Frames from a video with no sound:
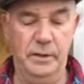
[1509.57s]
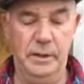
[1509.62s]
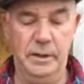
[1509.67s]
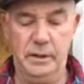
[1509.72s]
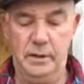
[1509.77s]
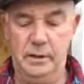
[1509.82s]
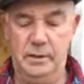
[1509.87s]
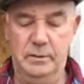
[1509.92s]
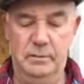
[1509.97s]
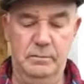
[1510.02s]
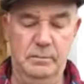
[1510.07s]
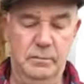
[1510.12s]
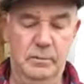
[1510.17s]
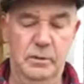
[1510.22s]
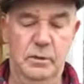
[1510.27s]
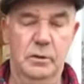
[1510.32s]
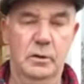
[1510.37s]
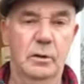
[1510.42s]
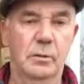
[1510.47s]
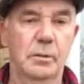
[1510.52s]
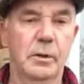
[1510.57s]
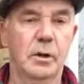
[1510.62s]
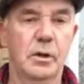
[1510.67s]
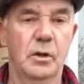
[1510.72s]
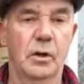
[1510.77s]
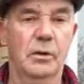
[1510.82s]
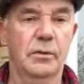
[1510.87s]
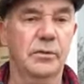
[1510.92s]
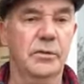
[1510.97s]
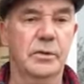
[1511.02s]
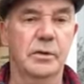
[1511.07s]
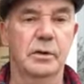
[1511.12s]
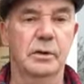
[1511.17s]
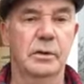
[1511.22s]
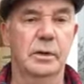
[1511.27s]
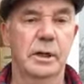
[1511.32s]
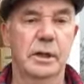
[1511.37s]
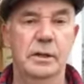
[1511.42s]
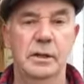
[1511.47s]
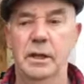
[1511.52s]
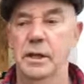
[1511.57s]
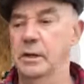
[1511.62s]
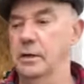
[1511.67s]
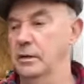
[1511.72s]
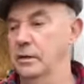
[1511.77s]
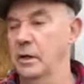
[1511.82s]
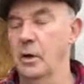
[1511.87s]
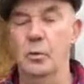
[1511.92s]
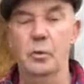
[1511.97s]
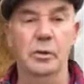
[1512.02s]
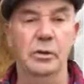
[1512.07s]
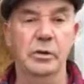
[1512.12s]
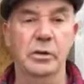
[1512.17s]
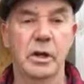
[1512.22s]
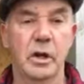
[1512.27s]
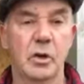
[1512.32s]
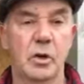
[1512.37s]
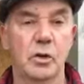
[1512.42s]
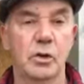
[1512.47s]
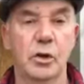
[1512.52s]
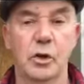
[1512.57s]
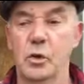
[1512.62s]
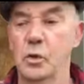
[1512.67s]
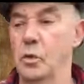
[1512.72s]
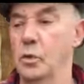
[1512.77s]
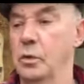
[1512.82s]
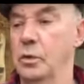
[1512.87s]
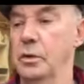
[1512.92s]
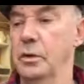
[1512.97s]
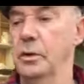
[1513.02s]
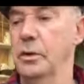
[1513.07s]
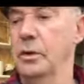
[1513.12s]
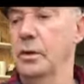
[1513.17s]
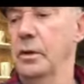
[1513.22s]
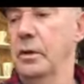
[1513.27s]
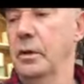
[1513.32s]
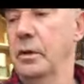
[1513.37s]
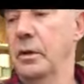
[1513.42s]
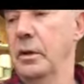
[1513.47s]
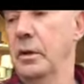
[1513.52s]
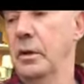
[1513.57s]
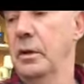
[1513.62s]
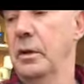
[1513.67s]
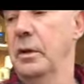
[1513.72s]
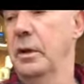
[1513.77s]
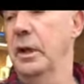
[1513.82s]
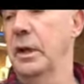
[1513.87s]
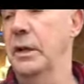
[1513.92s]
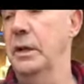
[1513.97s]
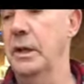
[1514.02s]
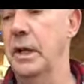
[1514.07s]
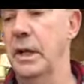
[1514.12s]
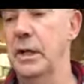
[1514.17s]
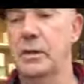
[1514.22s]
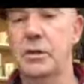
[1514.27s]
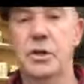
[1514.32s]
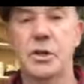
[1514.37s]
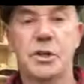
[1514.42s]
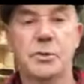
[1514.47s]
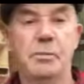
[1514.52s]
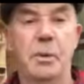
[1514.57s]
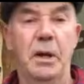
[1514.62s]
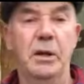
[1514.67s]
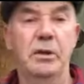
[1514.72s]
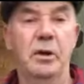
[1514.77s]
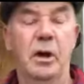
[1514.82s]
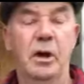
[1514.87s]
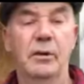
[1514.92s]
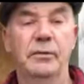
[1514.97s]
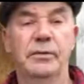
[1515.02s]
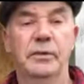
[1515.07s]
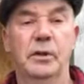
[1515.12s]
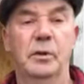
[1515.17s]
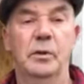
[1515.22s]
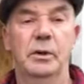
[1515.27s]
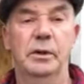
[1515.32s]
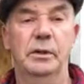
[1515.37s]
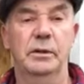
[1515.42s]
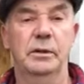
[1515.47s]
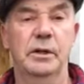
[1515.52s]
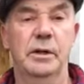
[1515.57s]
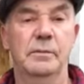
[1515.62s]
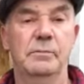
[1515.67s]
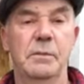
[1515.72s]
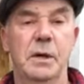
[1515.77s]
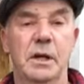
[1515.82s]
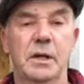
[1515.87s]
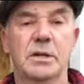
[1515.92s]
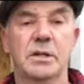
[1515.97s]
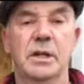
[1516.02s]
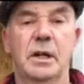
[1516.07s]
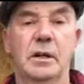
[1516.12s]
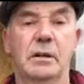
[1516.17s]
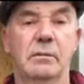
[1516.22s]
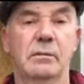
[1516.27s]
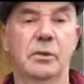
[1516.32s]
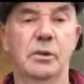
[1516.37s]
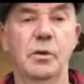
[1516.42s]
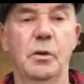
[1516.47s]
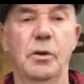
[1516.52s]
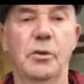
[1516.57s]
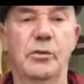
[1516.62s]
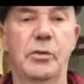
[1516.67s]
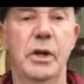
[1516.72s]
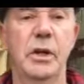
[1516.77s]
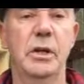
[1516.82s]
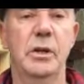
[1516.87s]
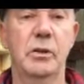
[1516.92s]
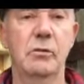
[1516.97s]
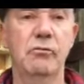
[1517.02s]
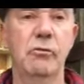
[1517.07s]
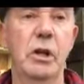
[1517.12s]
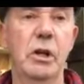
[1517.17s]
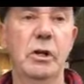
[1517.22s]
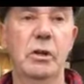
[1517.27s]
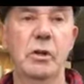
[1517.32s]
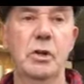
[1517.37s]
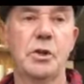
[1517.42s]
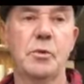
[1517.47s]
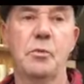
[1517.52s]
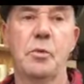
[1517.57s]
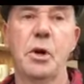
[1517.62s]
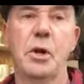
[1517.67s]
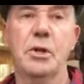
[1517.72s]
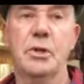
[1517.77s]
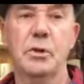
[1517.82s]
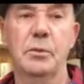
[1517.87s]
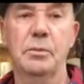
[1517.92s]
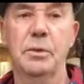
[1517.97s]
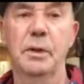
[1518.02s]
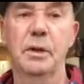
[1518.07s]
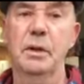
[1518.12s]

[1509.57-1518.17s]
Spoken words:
and a couple of cloths, and you're good to go. And just spend a half an hour and you can make yourself 2 or 3 really good sprays up